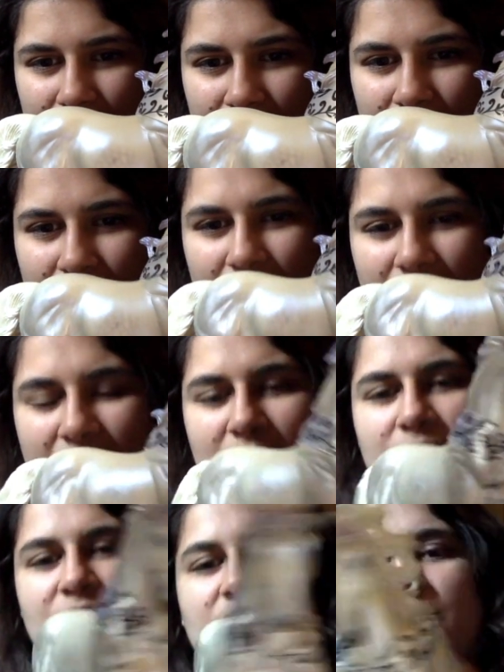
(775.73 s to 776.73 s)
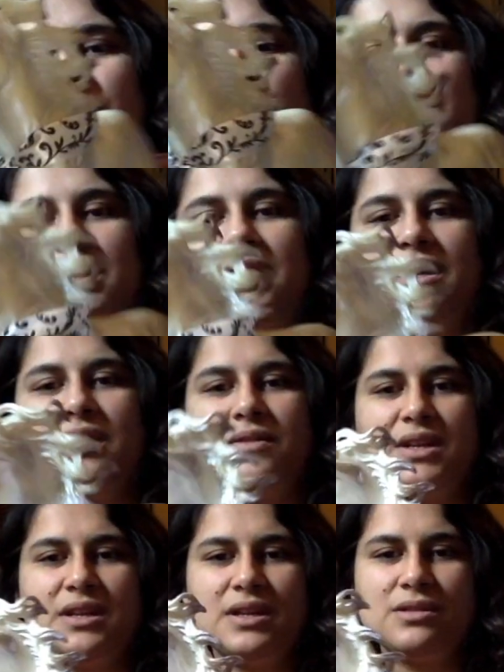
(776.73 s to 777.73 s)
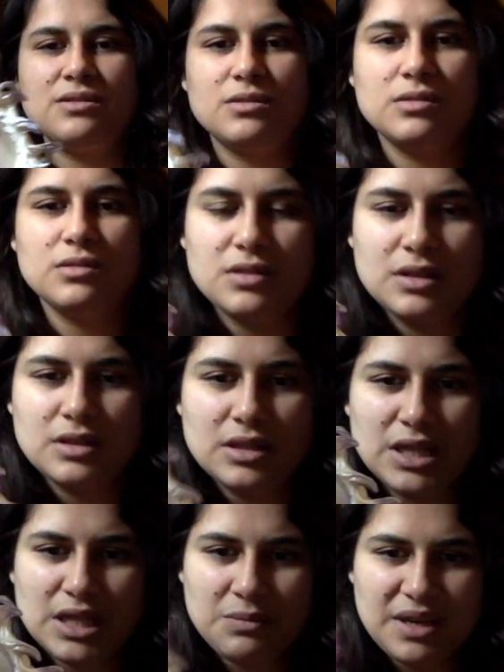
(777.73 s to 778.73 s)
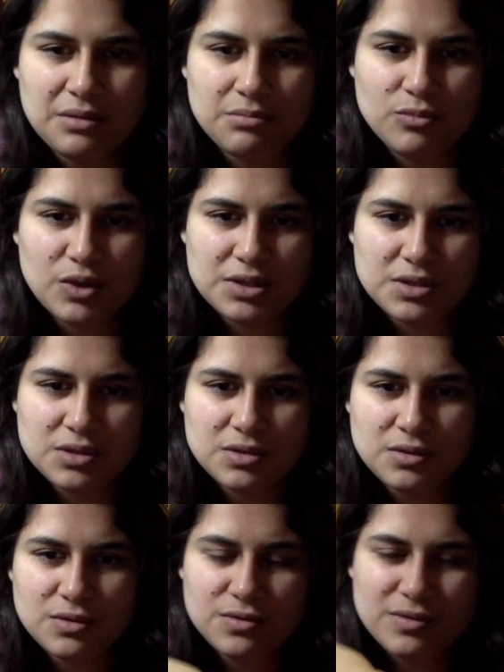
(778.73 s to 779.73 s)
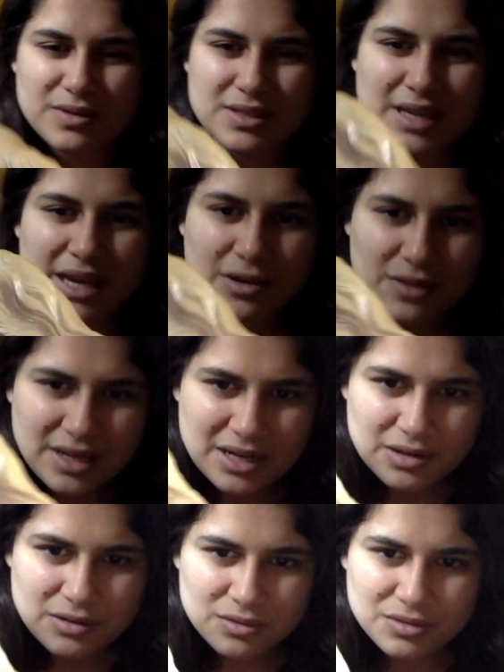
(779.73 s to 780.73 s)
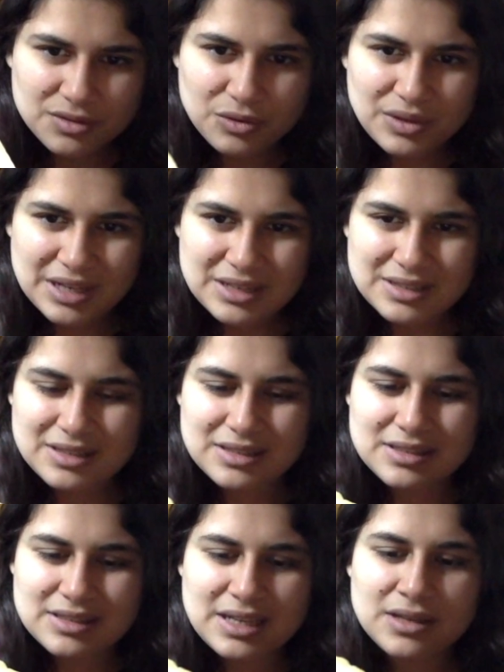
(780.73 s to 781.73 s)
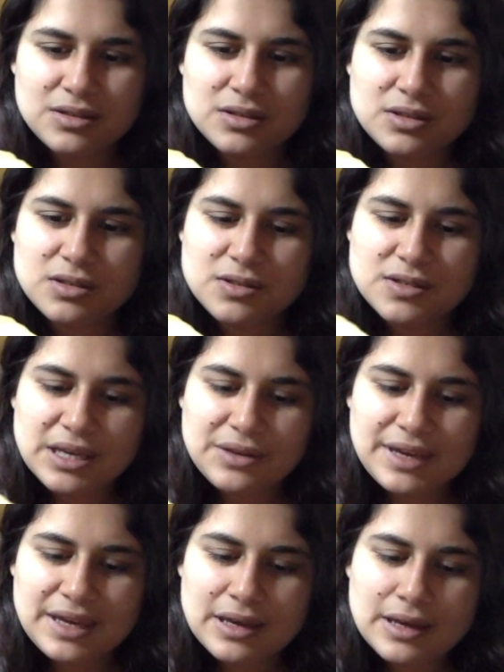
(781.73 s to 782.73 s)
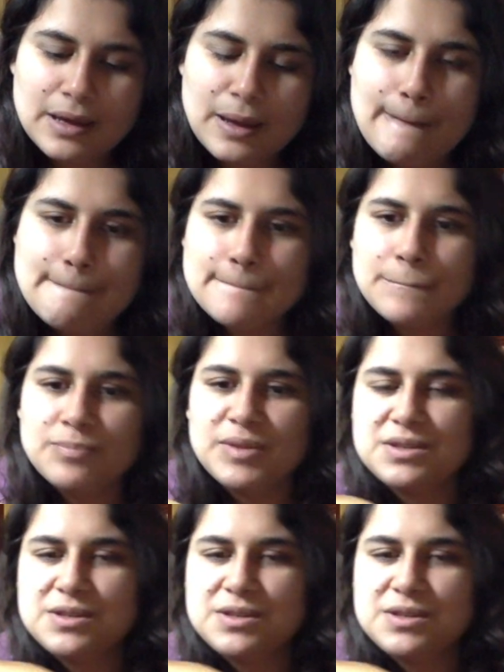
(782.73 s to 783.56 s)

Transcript: So yeah, I think I'm glad they kind of did that so that to make him look too scaly, and I don't really like to see it too scaly, because